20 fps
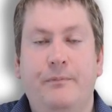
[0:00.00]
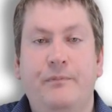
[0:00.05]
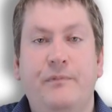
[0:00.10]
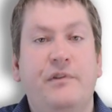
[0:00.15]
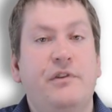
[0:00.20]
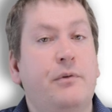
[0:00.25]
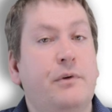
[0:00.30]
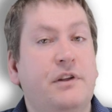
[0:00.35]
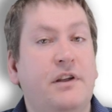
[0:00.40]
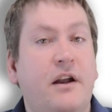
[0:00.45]

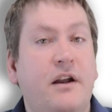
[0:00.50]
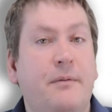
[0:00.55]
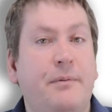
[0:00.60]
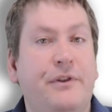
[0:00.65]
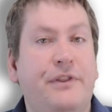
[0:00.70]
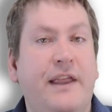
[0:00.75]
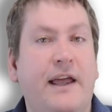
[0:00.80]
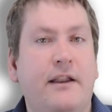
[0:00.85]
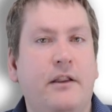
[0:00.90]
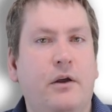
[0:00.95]
So we'll talk about
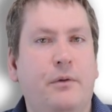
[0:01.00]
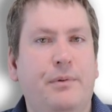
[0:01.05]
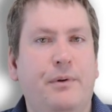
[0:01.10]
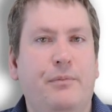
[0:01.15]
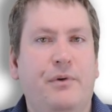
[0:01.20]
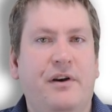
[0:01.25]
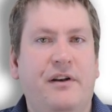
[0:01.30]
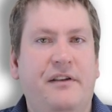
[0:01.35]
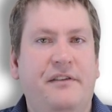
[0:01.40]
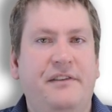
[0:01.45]
that a little bit
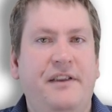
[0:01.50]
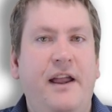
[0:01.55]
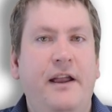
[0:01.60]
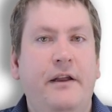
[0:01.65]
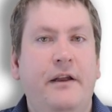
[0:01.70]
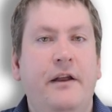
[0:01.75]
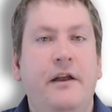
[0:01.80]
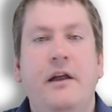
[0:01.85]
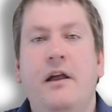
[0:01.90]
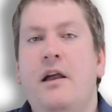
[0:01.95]
more in a
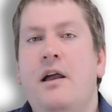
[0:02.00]
sec,